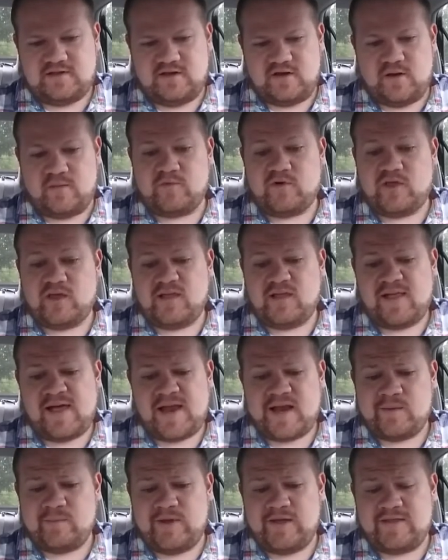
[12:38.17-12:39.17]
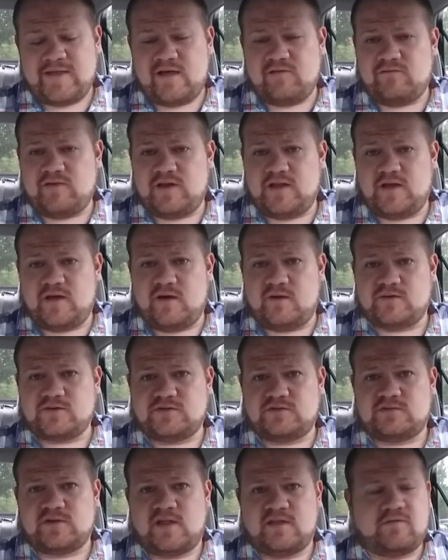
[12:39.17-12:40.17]
you know I'm really glad I made that video. I
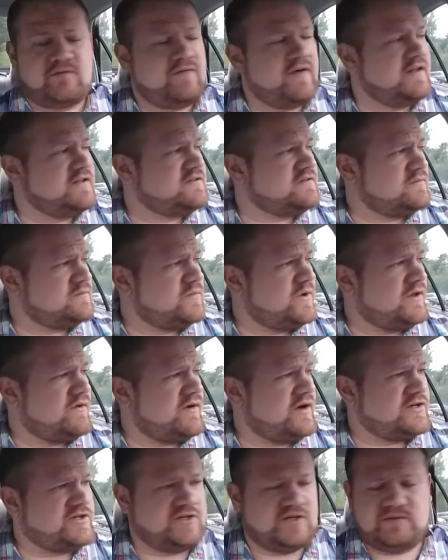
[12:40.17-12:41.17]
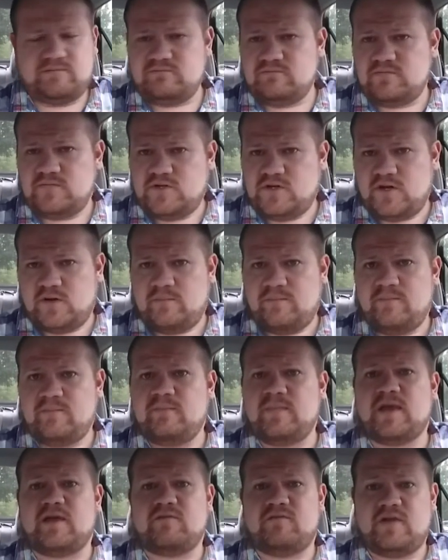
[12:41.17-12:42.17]
was on the fence whether I should you know
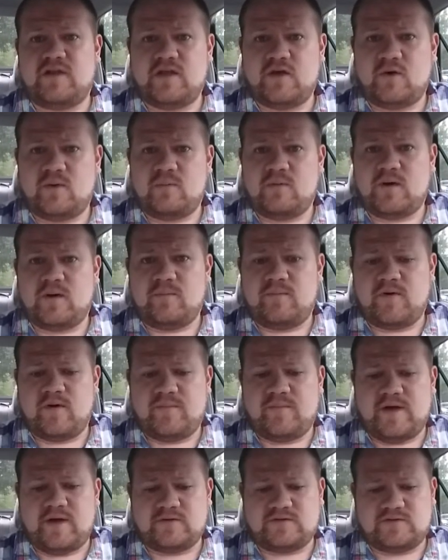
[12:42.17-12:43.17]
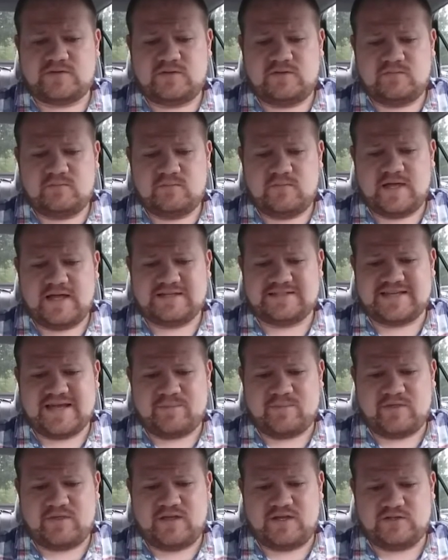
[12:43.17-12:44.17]
make a video about that
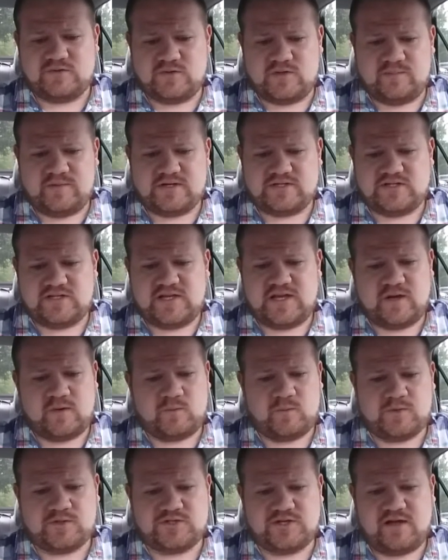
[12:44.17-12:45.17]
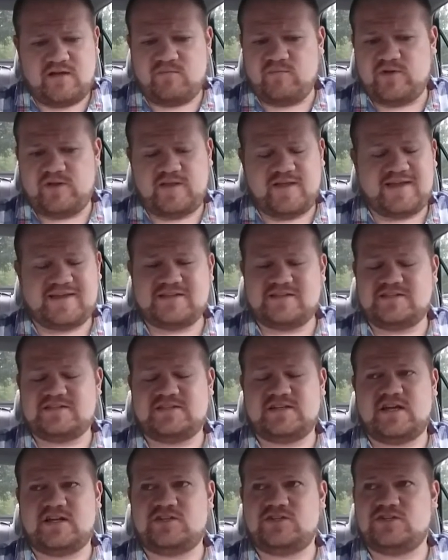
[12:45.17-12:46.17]
type of thing, doing the best you can with what you have. But that is
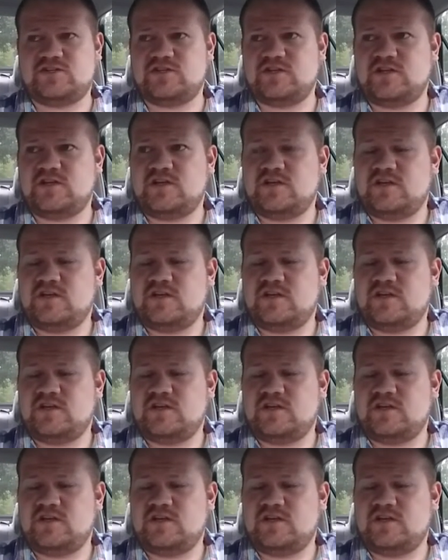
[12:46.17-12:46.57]
such